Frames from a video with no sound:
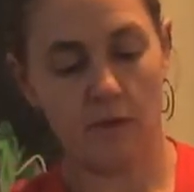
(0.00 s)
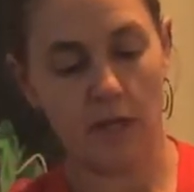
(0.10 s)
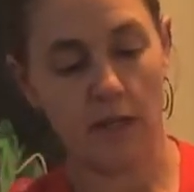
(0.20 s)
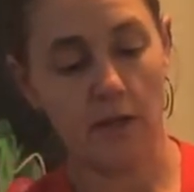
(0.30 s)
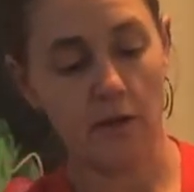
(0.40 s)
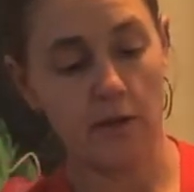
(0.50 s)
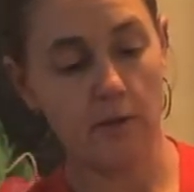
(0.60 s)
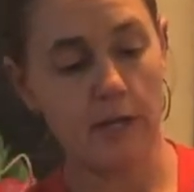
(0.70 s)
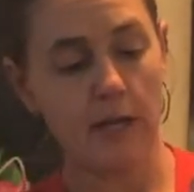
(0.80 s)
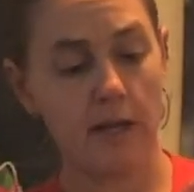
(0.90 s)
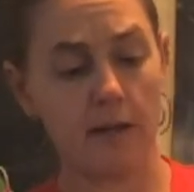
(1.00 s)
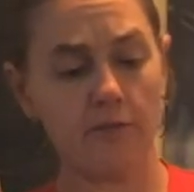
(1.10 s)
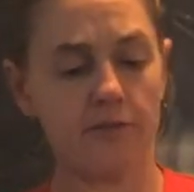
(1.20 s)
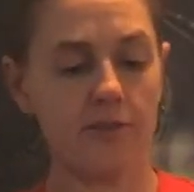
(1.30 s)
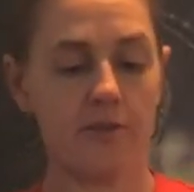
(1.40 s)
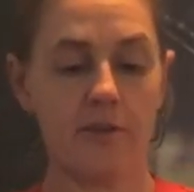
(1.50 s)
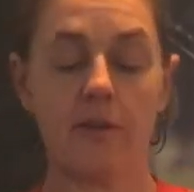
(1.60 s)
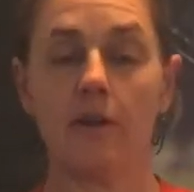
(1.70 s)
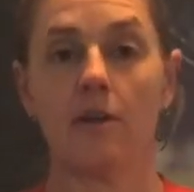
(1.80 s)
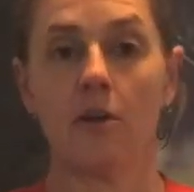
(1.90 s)
And there you have
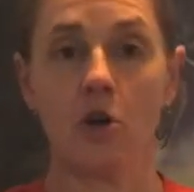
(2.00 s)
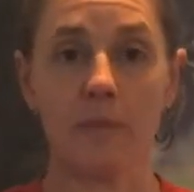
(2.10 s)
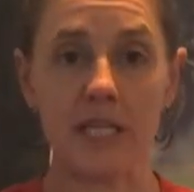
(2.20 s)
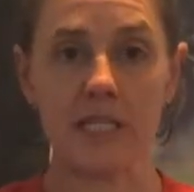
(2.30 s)
homemade